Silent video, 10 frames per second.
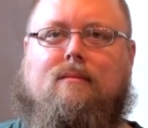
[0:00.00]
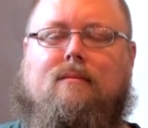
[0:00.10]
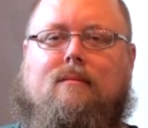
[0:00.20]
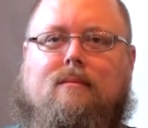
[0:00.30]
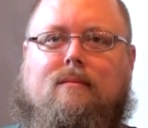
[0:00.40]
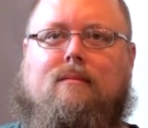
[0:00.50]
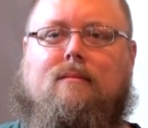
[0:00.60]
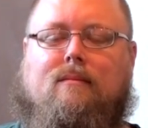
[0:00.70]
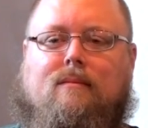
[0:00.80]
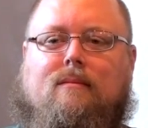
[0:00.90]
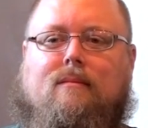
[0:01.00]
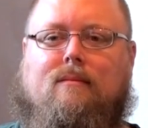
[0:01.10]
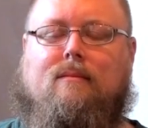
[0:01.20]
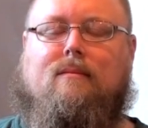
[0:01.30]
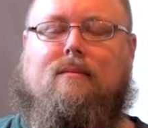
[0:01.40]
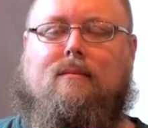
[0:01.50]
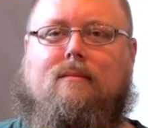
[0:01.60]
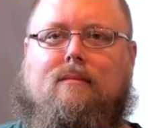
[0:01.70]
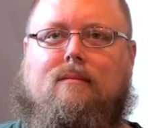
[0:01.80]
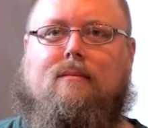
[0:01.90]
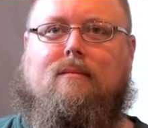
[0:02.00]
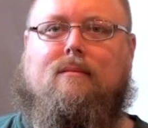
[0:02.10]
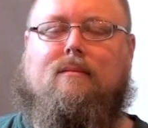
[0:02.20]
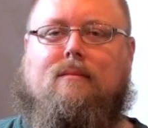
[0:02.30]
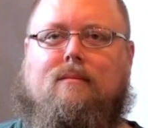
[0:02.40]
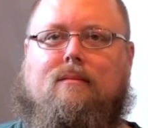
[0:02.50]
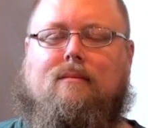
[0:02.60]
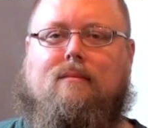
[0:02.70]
record I did, we actually mastered it,